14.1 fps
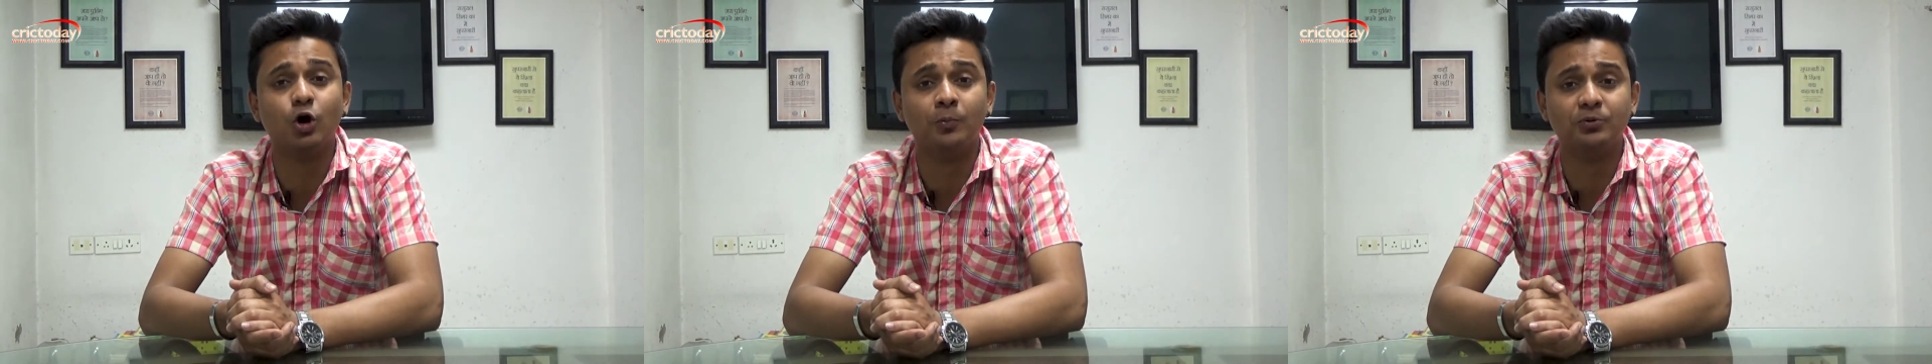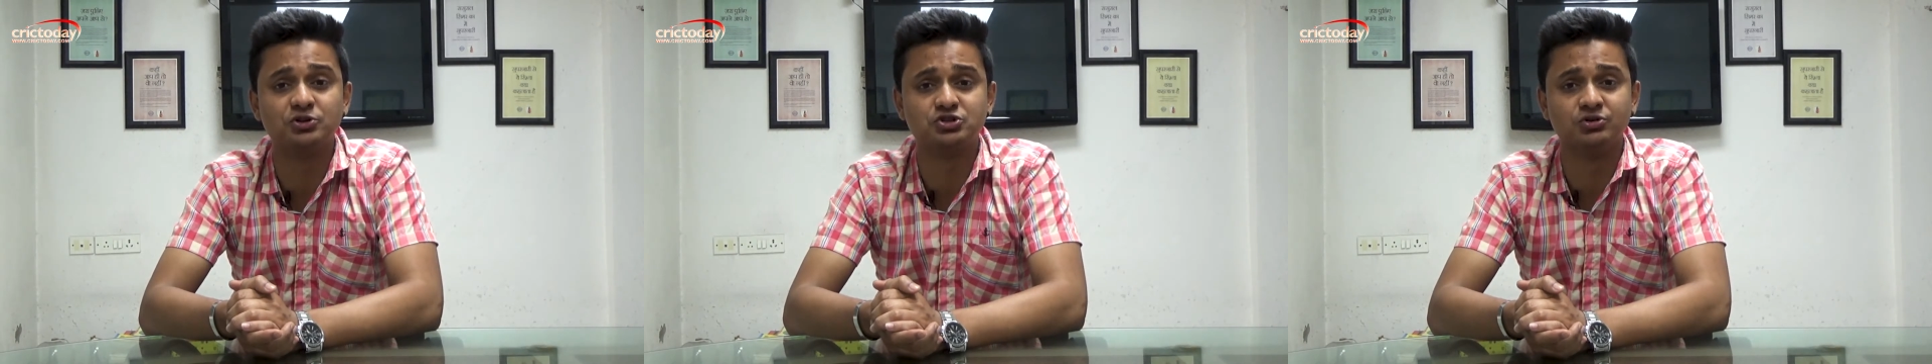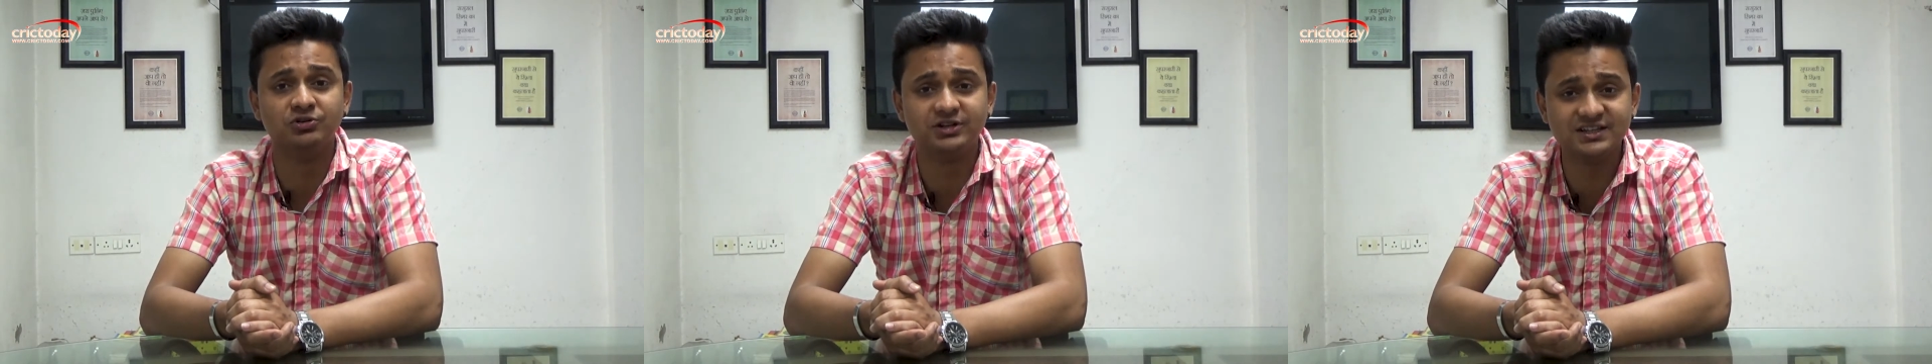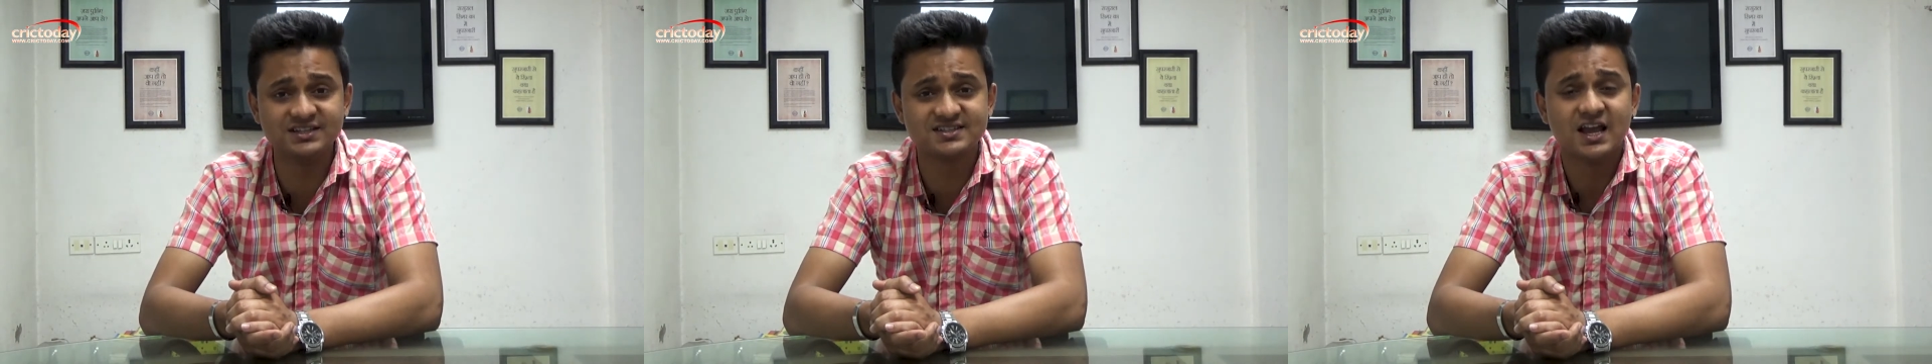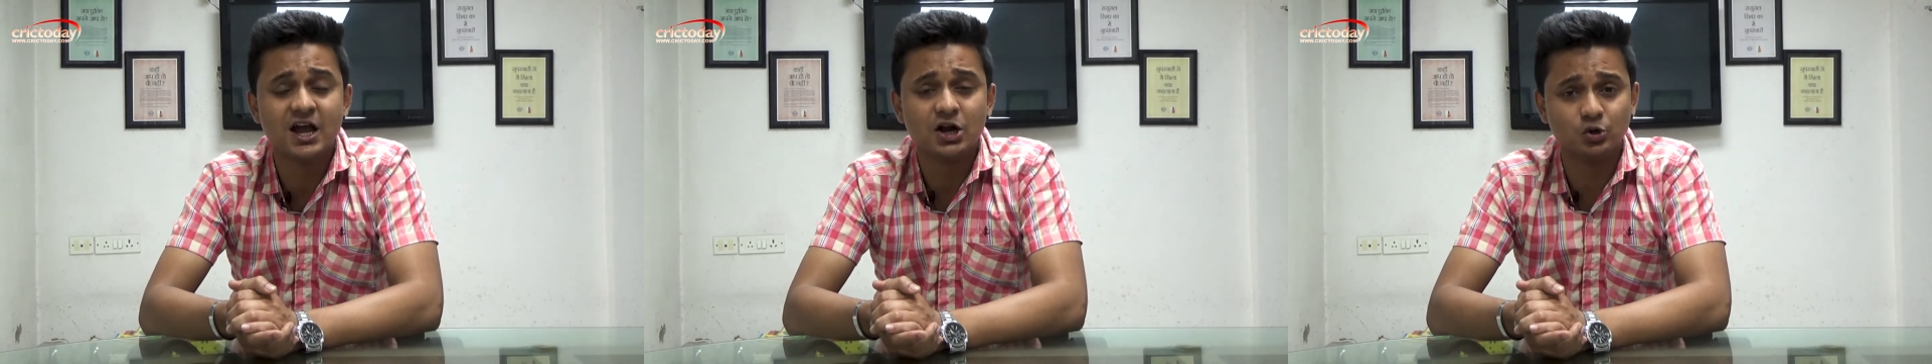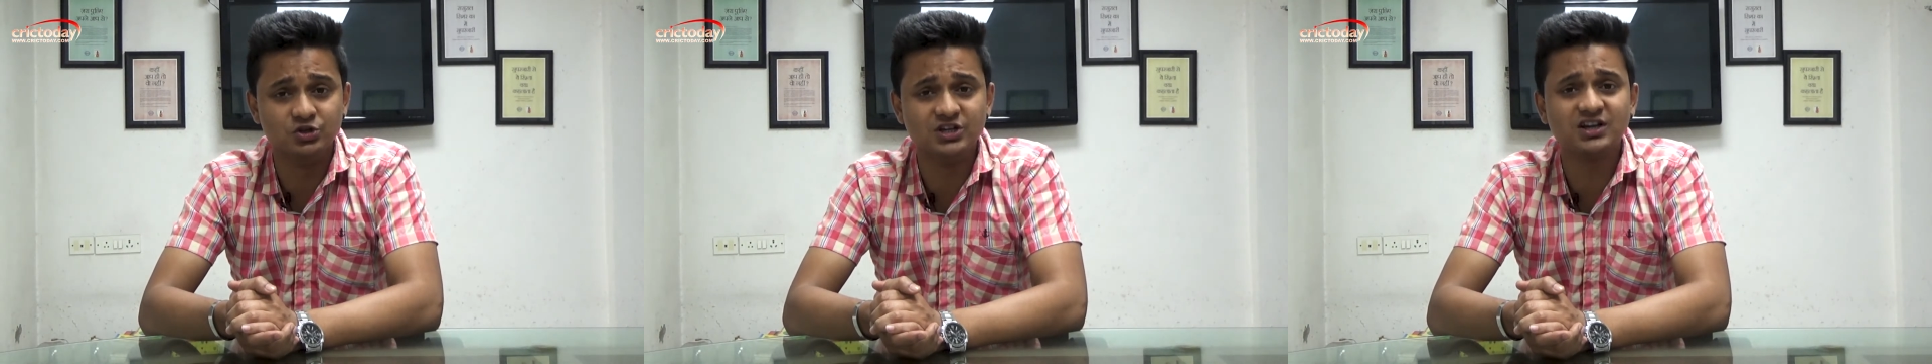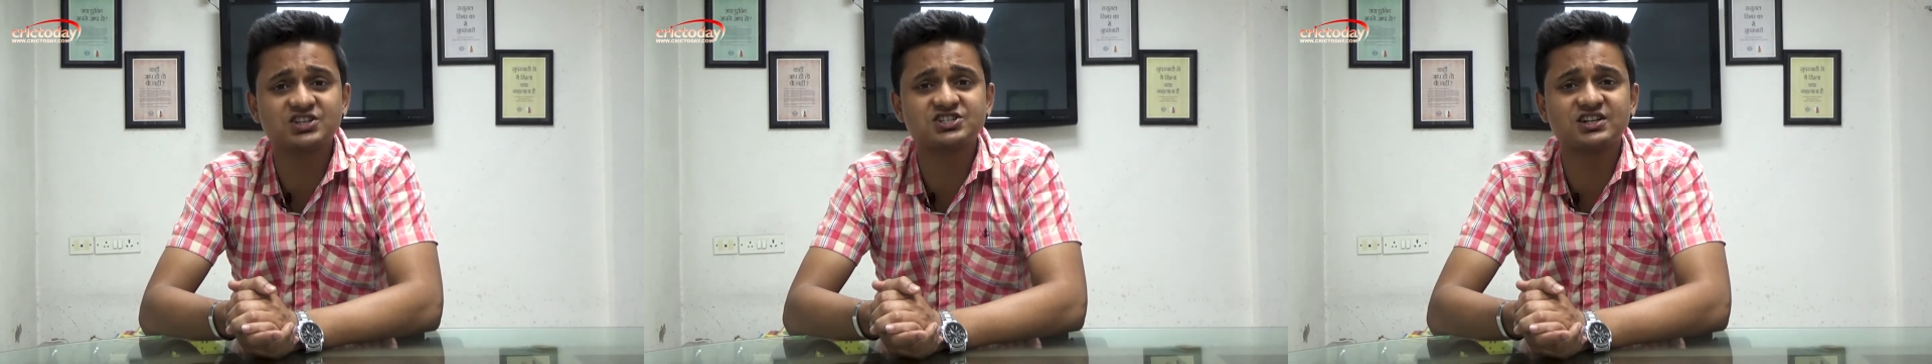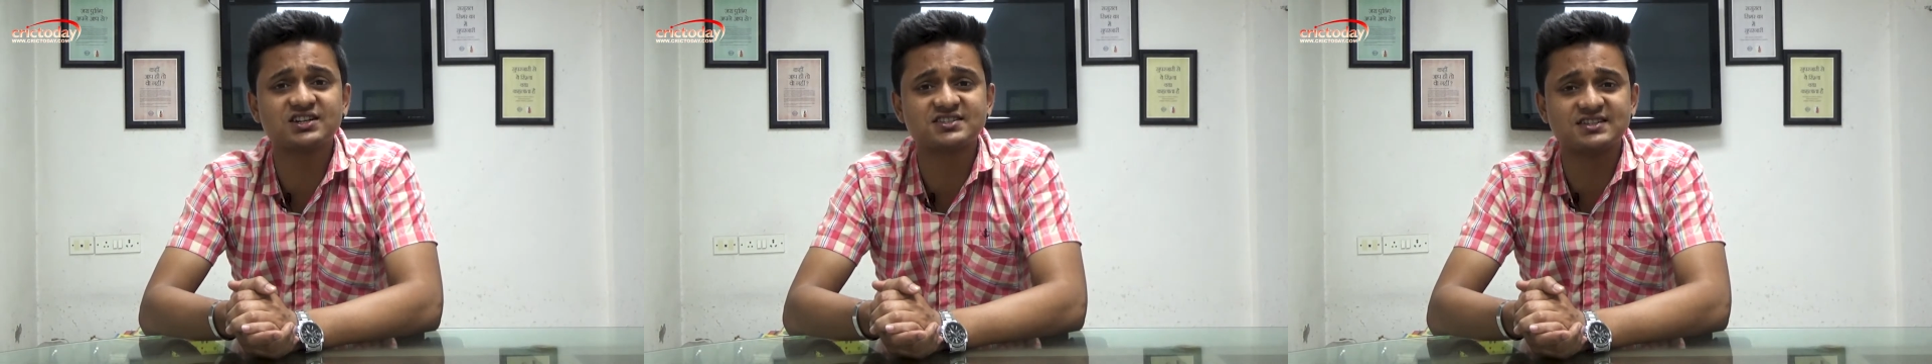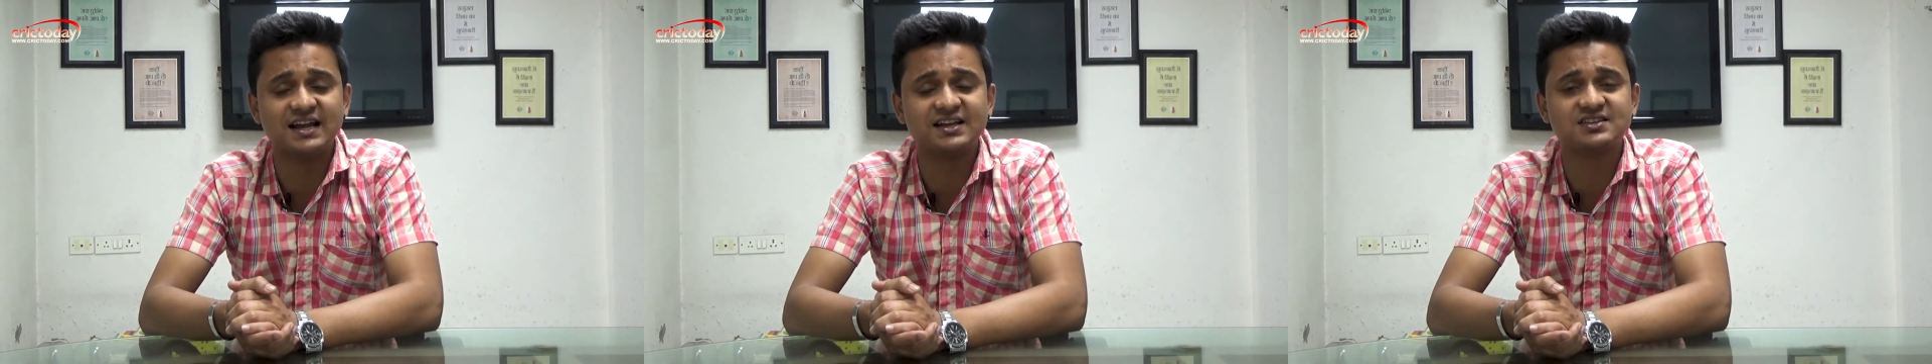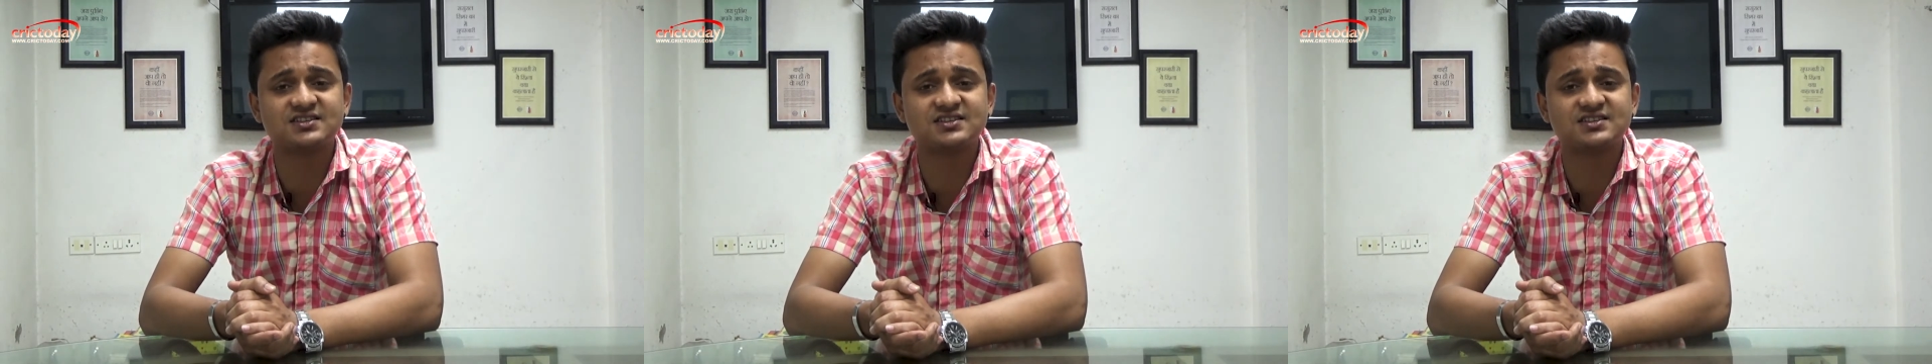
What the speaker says: opportunities to youngsters like